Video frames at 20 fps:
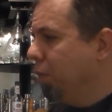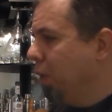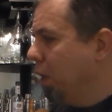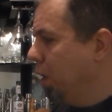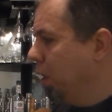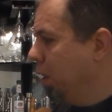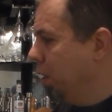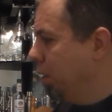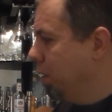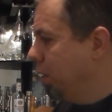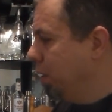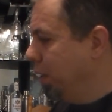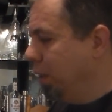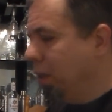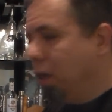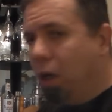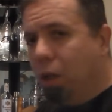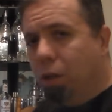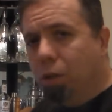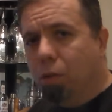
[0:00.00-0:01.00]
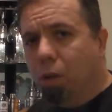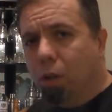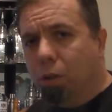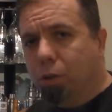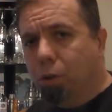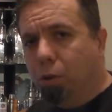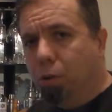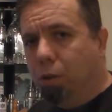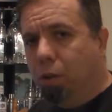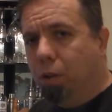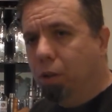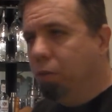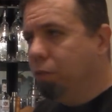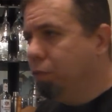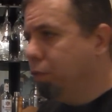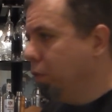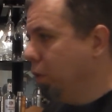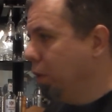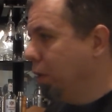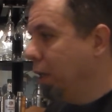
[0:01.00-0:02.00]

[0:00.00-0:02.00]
the other alternative